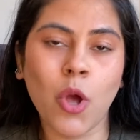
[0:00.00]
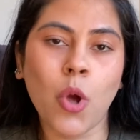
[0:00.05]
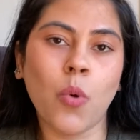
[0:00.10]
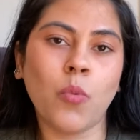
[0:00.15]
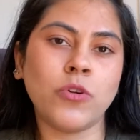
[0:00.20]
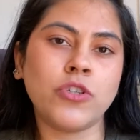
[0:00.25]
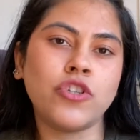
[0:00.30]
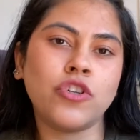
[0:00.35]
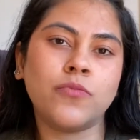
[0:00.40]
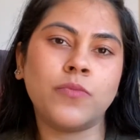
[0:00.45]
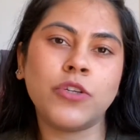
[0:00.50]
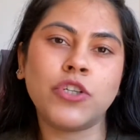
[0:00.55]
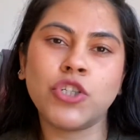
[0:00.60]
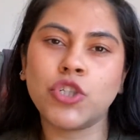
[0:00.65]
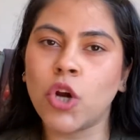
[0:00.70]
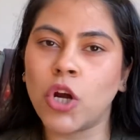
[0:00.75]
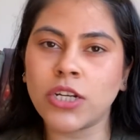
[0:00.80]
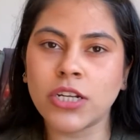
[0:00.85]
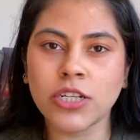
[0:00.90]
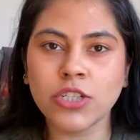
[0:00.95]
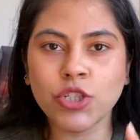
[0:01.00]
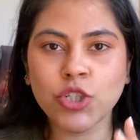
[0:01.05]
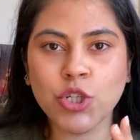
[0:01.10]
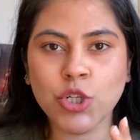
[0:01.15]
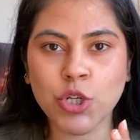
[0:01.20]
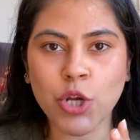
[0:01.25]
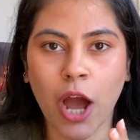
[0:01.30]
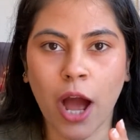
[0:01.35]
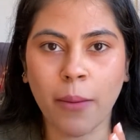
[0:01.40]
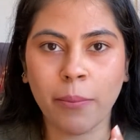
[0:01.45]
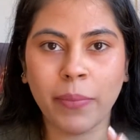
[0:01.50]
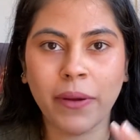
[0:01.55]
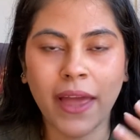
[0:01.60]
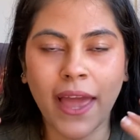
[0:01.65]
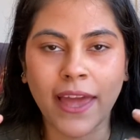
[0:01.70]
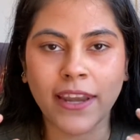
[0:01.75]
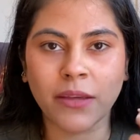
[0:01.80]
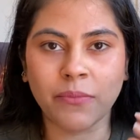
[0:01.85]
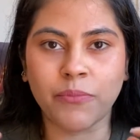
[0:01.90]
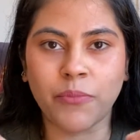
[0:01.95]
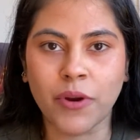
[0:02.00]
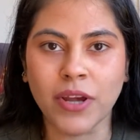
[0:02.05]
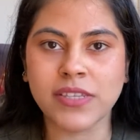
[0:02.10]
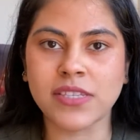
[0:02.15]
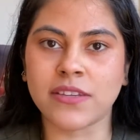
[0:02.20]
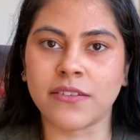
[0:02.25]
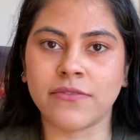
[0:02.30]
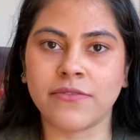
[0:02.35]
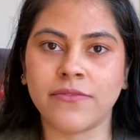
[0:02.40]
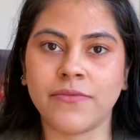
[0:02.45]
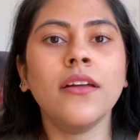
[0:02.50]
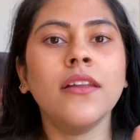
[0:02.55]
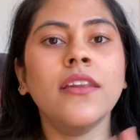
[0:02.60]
which should be short, sharp, and impressive.